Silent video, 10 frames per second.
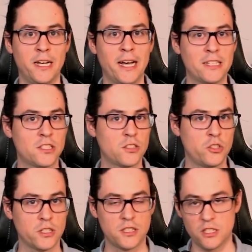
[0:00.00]
has
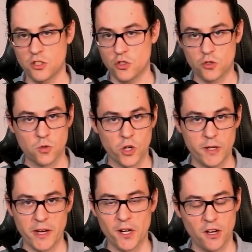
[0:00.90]
just
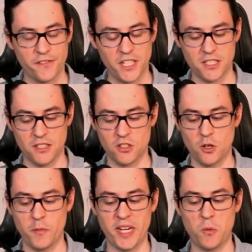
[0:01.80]
destroyed my confidence in
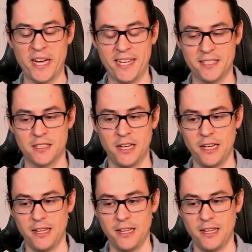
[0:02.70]
so many ways,